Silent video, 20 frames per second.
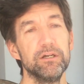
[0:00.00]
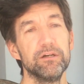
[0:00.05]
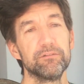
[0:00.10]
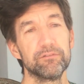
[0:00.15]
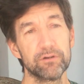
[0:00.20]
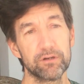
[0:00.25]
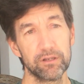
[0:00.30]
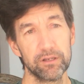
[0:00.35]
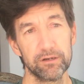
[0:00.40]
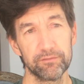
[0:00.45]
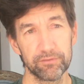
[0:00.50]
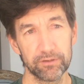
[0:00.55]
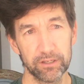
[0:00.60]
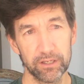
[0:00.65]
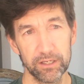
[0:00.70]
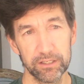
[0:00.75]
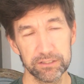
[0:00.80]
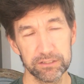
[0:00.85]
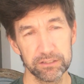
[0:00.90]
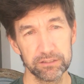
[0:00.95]
for
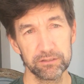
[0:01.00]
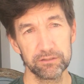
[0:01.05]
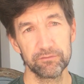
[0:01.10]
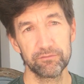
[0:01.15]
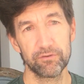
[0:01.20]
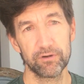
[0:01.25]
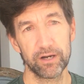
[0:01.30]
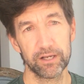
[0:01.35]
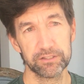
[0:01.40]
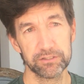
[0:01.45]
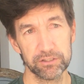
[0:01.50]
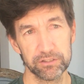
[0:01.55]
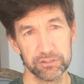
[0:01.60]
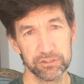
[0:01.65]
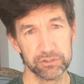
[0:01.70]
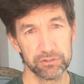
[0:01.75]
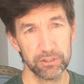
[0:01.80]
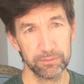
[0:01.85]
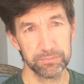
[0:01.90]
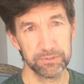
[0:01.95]
clarification, for an extra
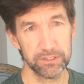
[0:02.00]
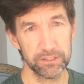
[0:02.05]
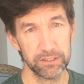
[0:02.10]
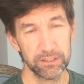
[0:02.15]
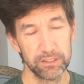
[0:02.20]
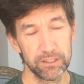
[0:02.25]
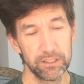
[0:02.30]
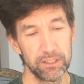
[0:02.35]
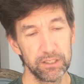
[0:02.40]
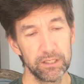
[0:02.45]
description.